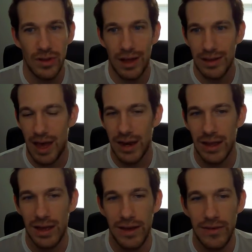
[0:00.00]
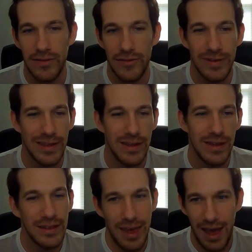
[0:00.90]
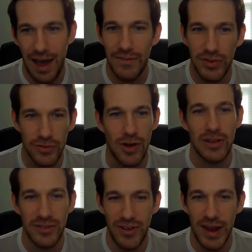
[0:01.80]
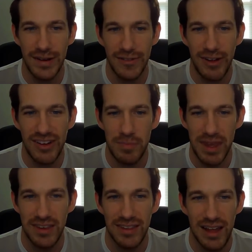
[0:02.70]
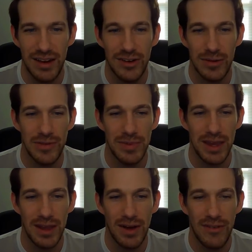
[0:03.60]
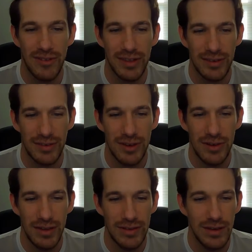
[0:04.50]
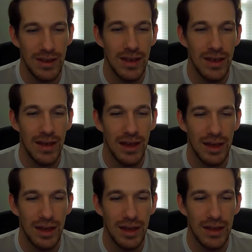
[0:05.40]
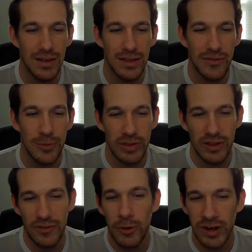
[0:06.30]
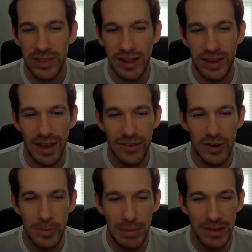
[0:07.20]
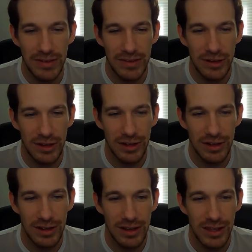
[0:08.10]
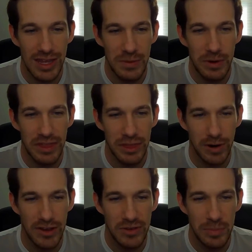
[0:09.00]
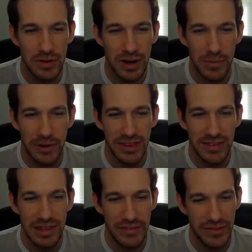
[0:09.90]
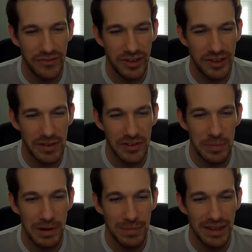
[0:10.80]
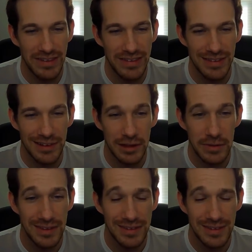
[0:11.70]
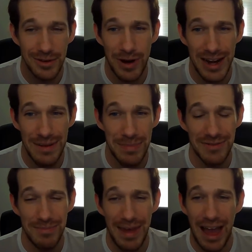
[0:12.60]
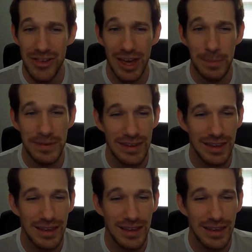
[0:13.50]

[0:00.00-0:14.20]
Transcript: a lot of Cavs struggle to find an effective B slot in terms of being offense units. The unfortunate thing is that she probably still, even with the res boon and with this level of investment, she probably still loses quite a bit of matchups